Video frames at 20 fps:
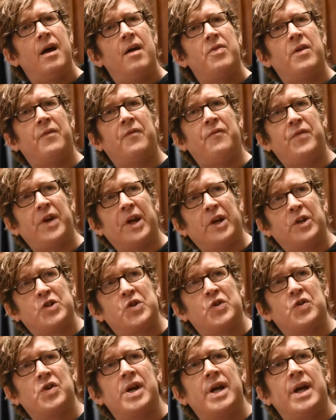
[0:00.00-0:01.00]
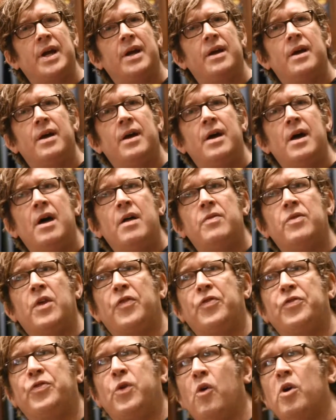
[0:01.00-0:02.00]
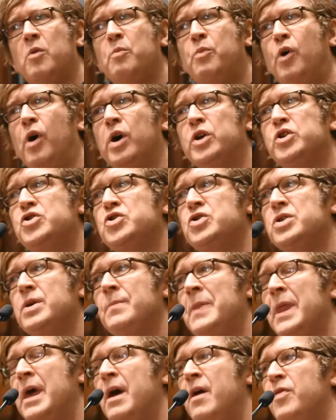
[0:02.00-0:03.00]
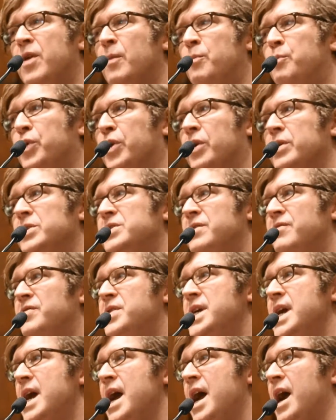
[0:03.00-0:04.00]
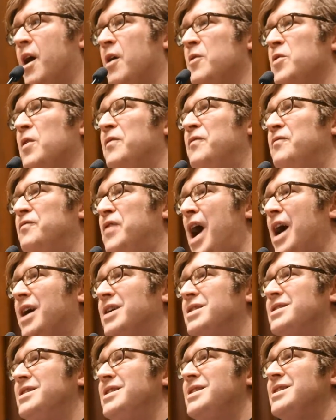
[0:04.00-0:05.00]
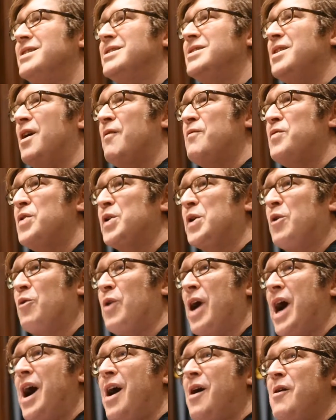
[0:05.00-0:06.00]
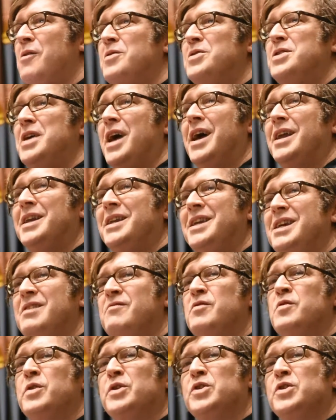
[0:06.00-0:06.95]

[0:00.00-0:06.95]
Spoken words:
the fig tree, the thorn bush, the birds of the air, the foxes of the ground, and even